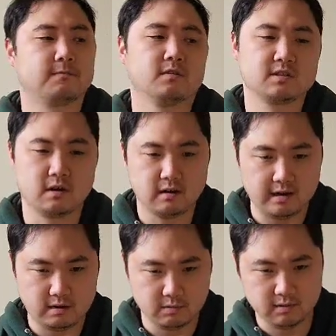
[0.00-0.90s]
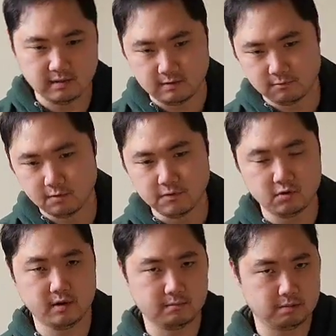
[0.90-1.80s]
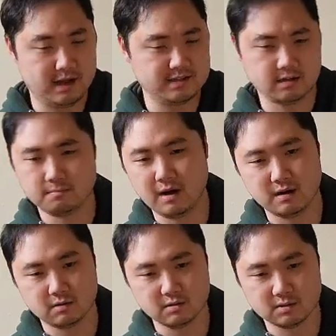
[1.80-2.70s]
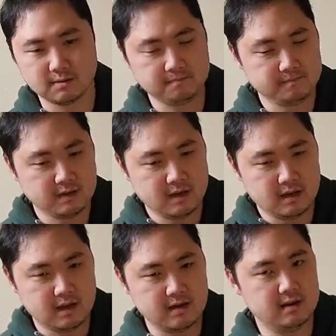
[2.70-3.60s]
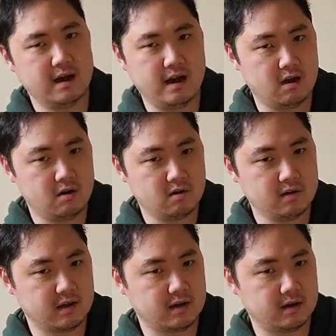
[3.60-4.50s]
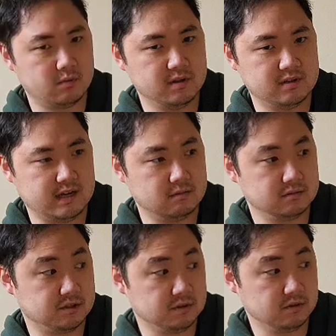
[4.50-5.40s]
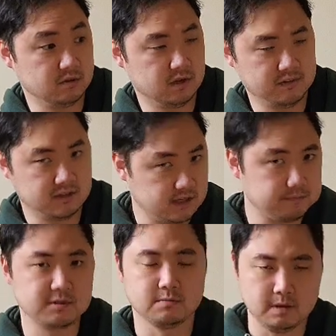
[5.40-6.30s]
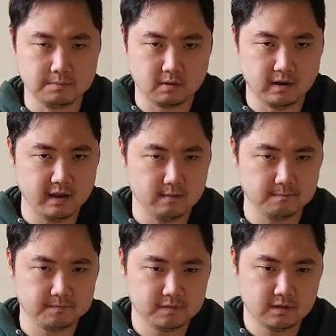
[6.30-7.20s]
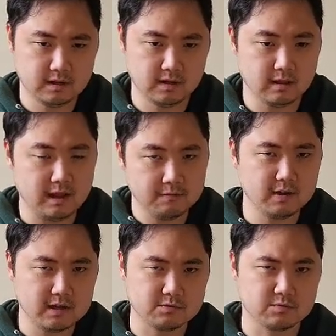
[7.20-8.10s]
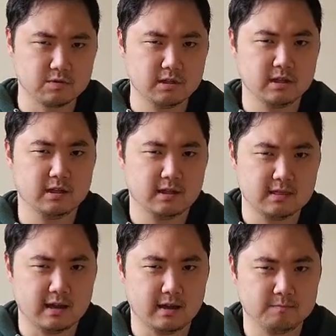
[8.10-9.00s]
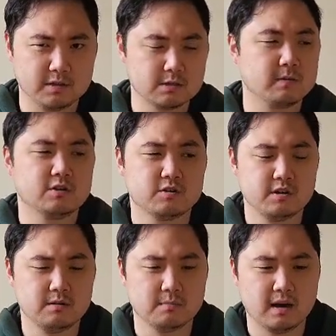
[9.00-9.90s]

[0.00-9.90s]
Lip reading: First started out with like reviewing plastic models, and now it kind of went down to giving tips to people. And a lot of you guys really like that, especially